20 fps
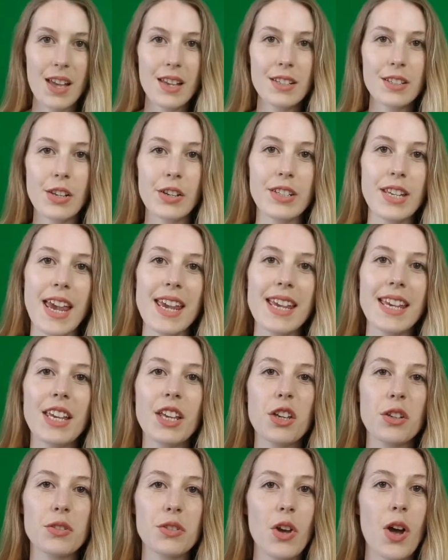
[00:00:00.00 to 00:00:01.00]
So taking
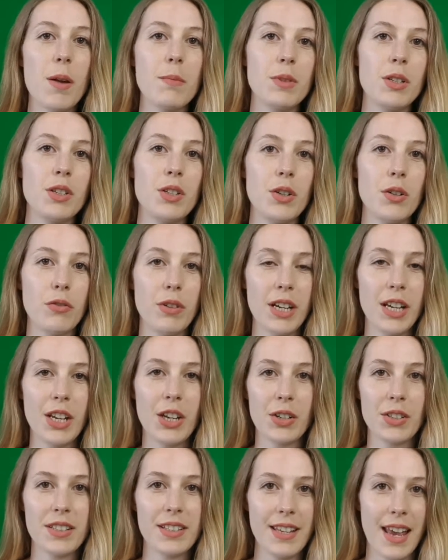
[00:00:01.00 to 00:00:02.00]
your time to do a really
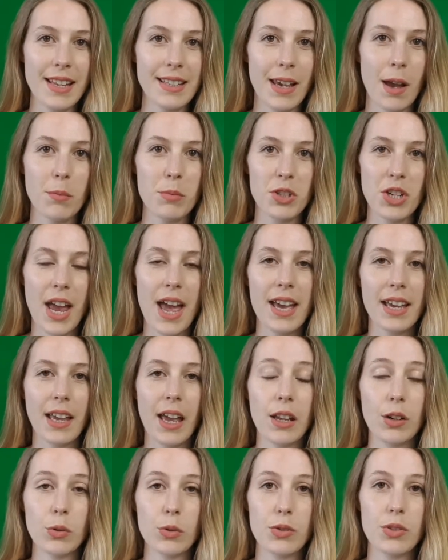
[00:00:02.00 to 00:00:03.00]
good setup check
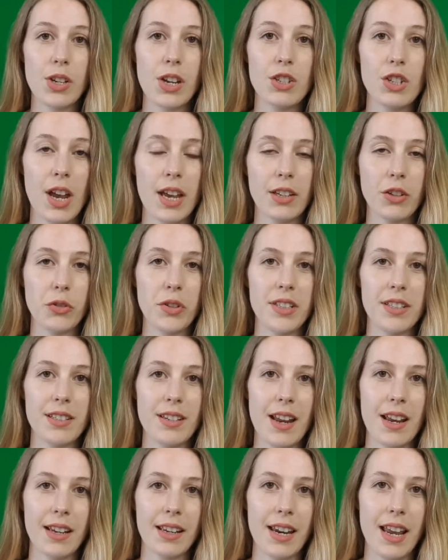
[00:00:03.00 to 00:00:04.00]
and also check your
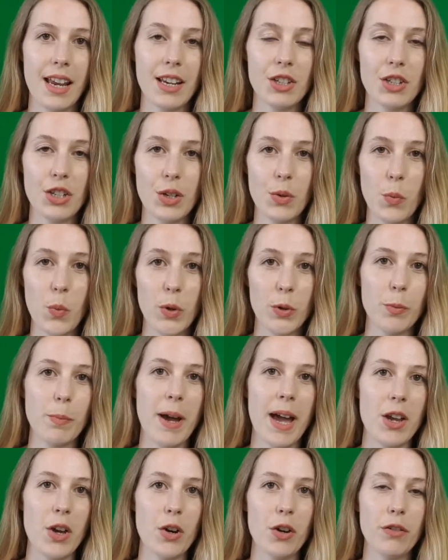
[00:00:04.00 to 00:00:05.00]
internet connection will
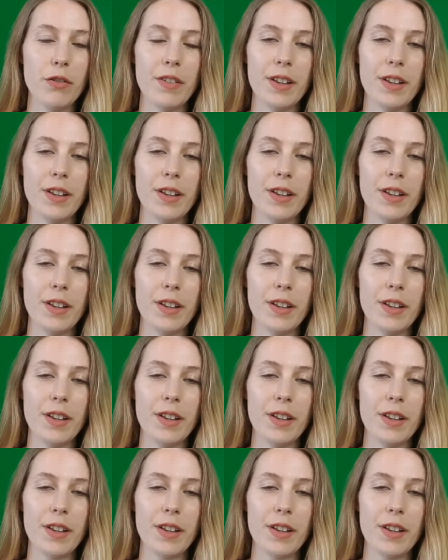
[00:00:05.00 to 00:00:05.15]
pay off,